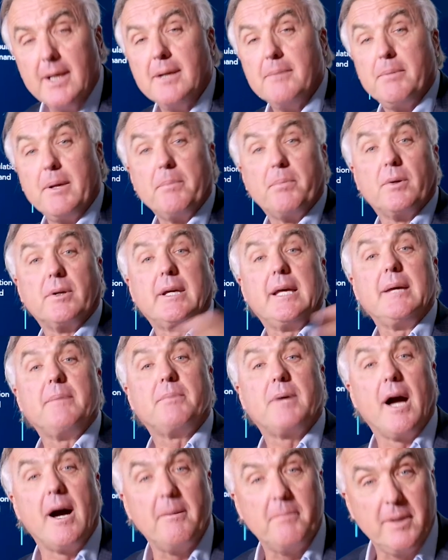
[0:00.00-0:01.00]
People keep
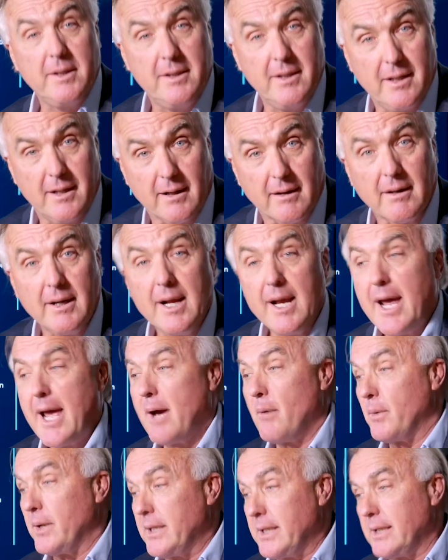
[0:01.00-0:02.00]
coming here,
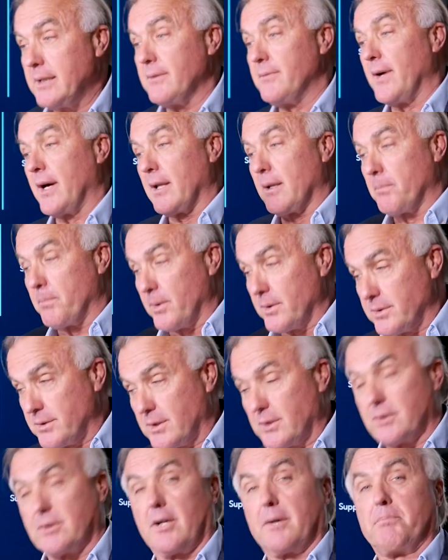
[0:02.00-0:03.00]
and we need developers to
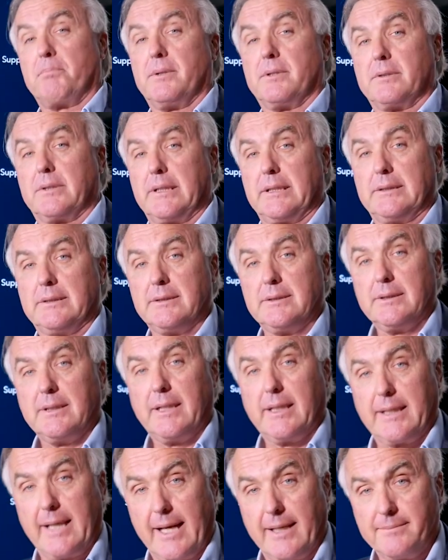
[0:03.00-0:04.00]
start building
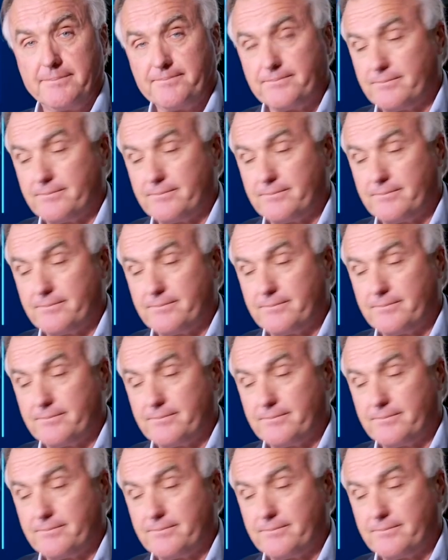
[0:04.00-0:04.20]
again.